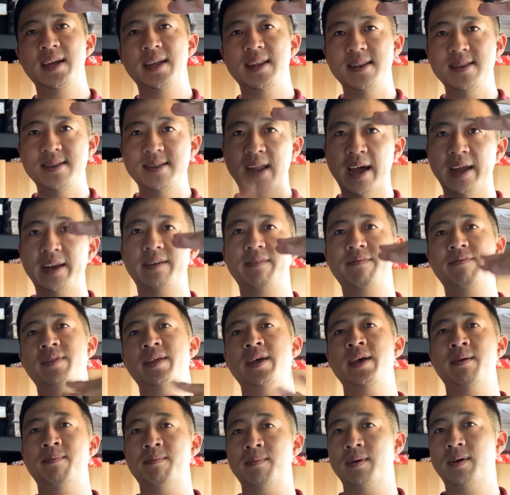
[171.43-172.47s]
none of
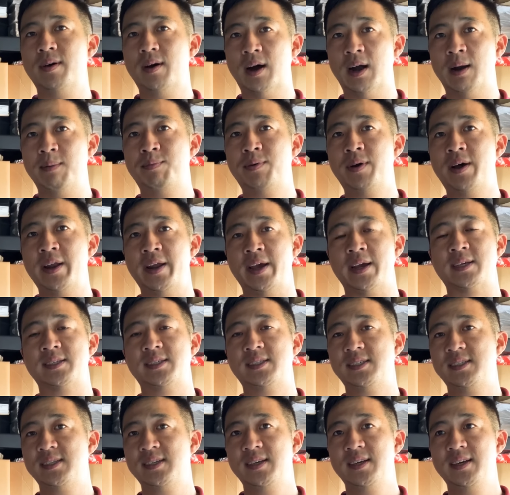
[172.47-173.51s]
them are products.